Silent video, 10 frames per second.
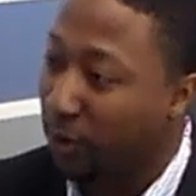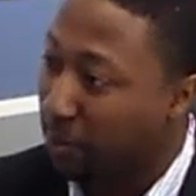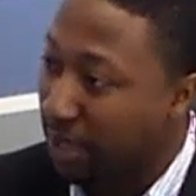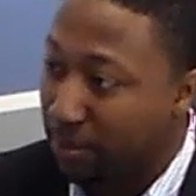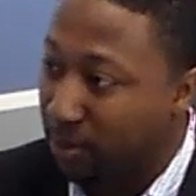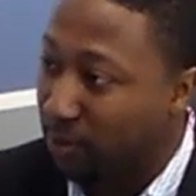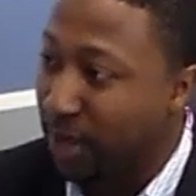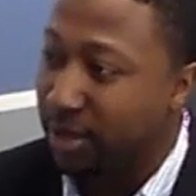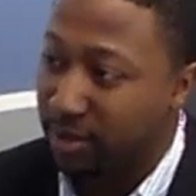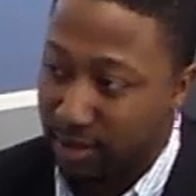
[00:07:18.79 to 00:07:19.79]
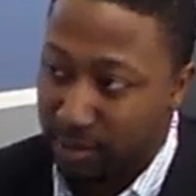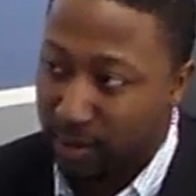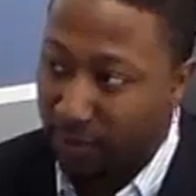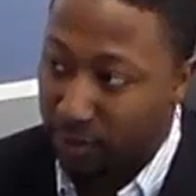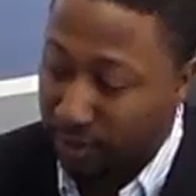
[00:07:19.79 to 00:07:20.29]
40 people, ran into some
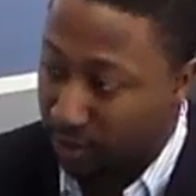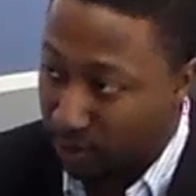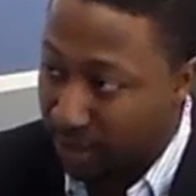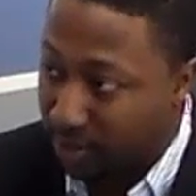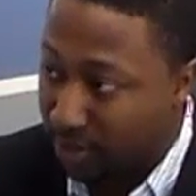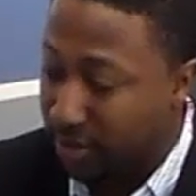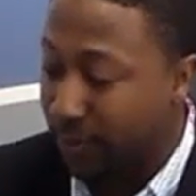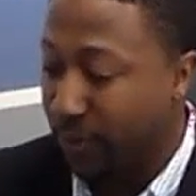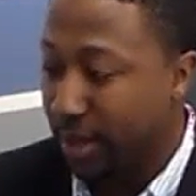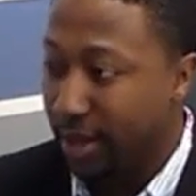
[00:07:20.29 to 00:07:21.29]
difficult situations.